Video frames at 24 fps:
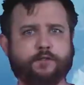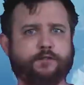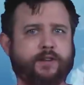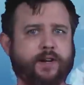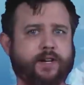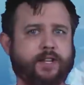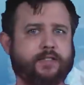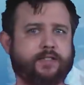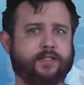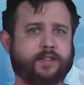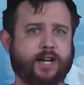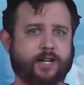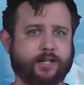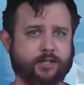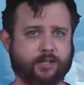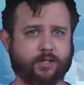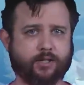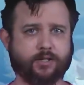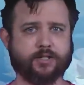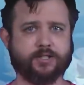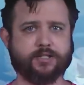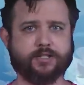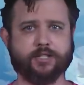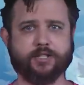When a funny thought
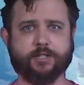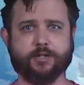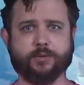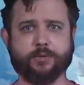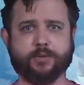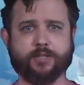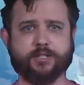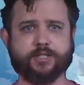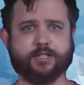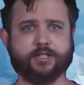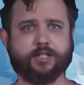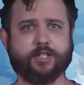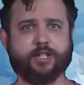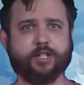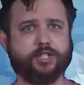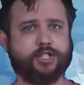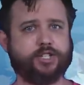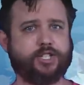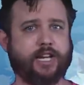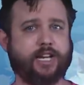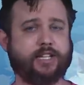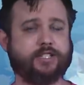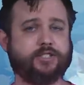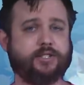occurs to you, there's a
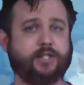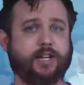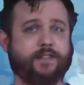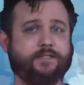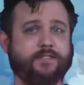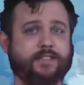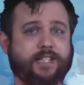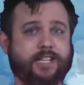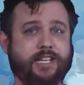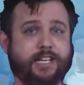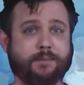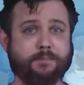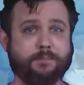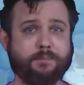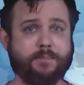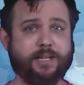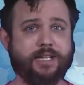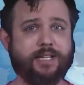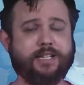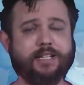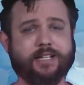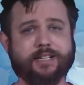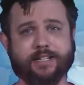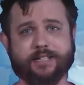good chance you have the
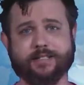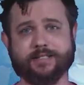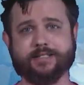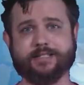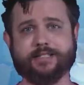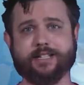immediate